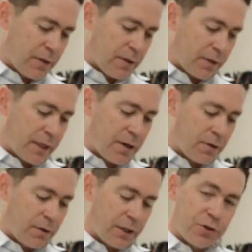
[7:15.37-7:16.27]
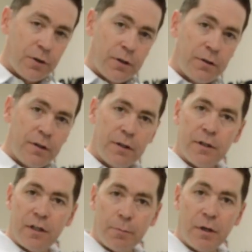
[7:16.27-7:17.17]
a counter electrode,
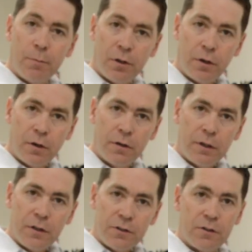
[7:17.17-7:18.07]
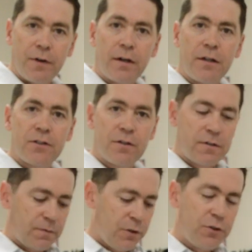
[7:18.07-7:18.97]
a bubbler, so various
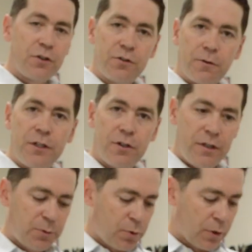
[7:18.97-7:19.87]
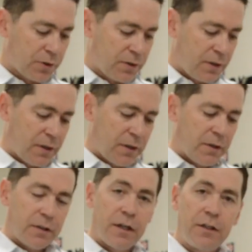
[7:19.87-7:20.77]
uses for each of these ports.
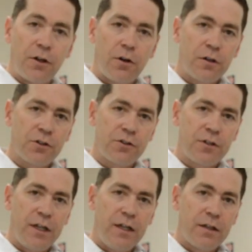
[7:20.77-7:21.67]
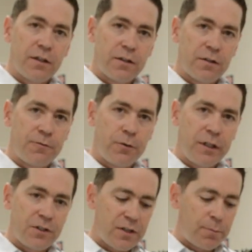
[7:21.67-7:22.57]
And you can also see the
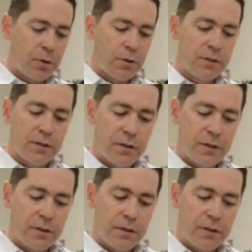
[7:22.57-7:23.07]
fully assembled